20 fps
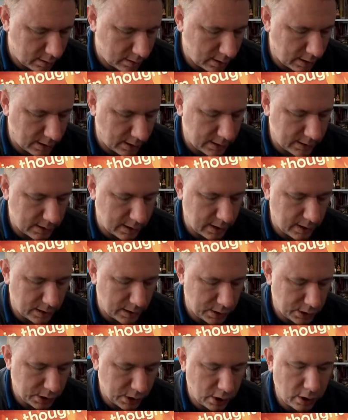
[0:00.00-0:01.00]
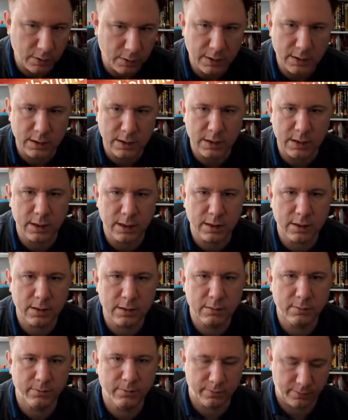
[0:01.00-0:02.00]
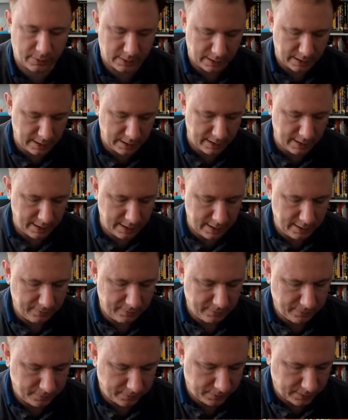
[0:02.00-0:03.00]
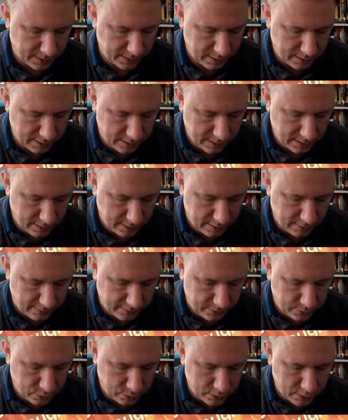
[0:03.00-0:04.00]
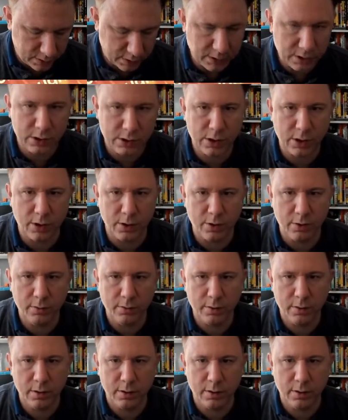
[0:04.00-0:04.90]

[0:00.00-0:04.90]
That's a 2, isn't it? Clearly. 4, 2.